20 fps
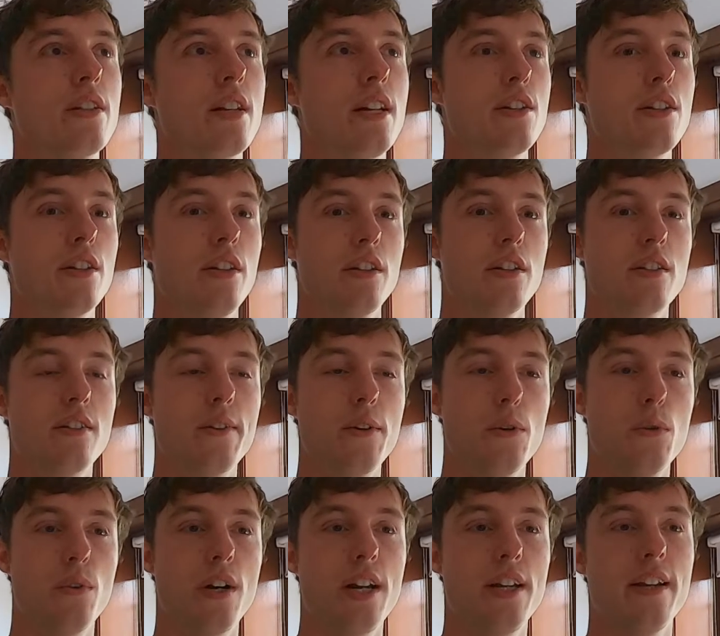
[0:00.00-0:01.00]
essentially
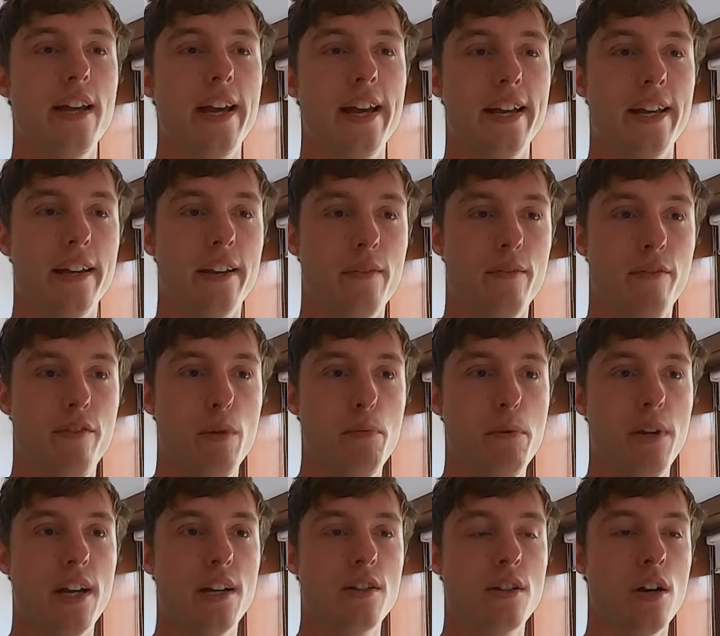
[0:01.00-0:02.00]
still rent a
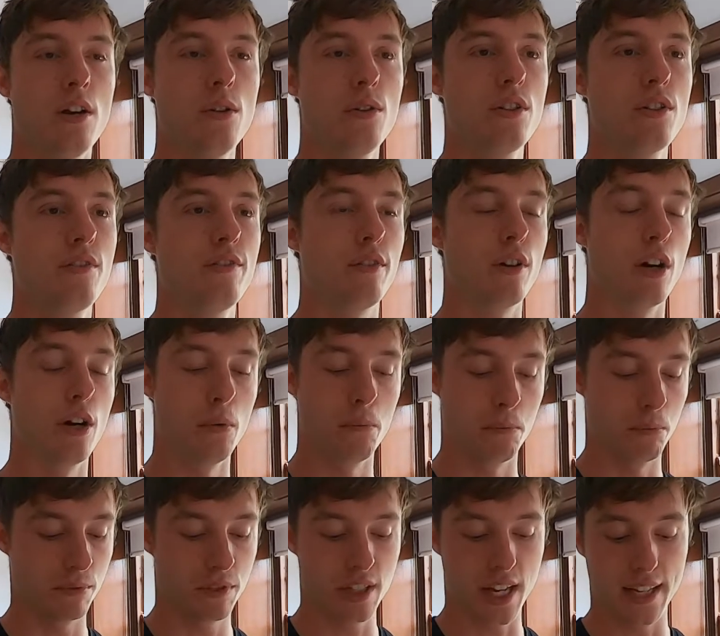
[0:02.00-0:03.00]
VPS host
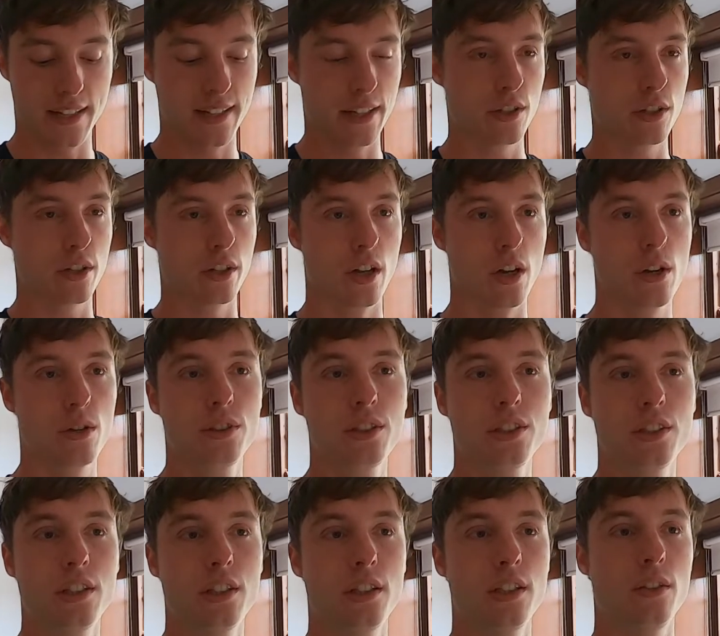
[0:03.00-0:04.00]
from, say,
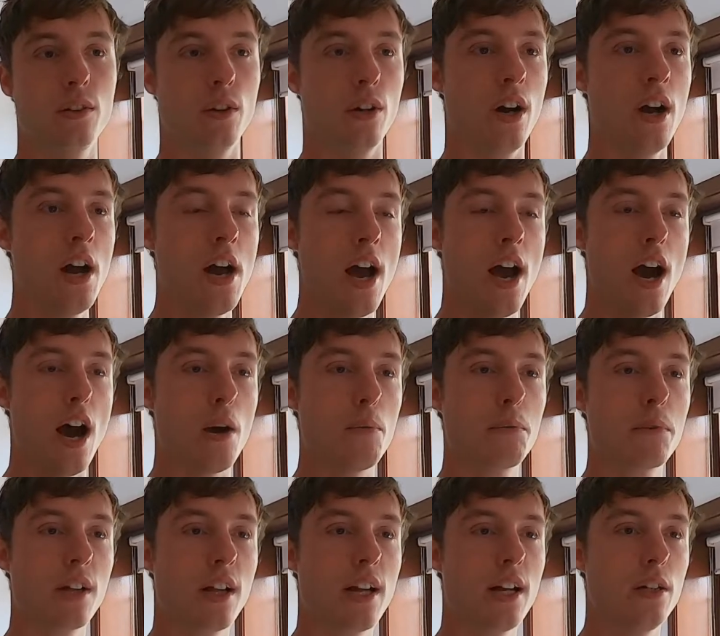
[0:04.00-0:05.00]
DigitalOcean or
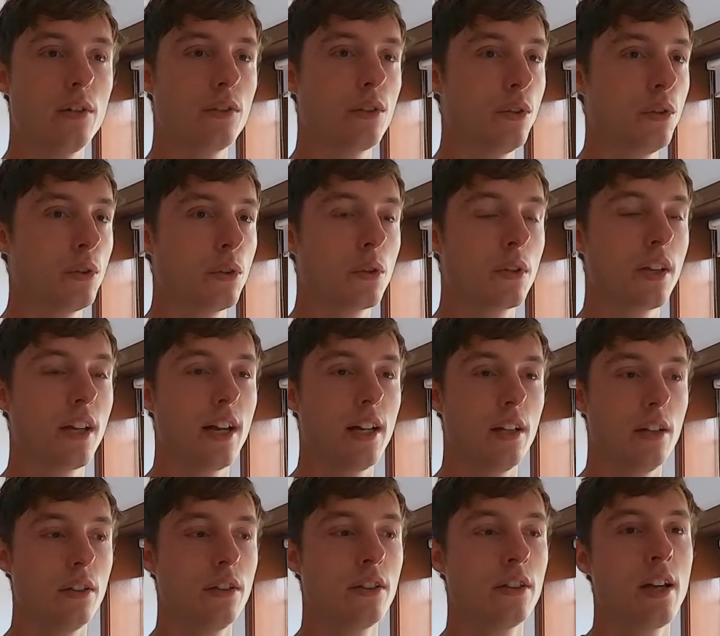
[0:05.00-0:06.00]
UpCloud, Google
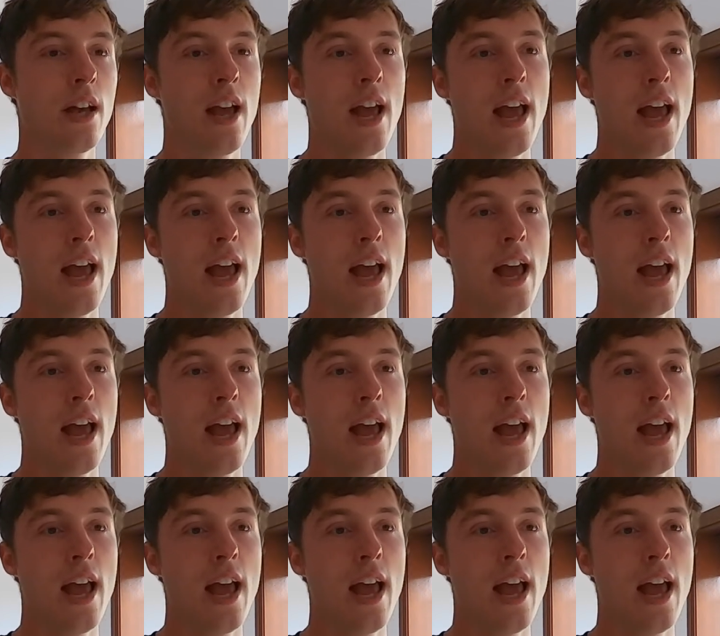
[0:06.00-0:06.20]
Cloud,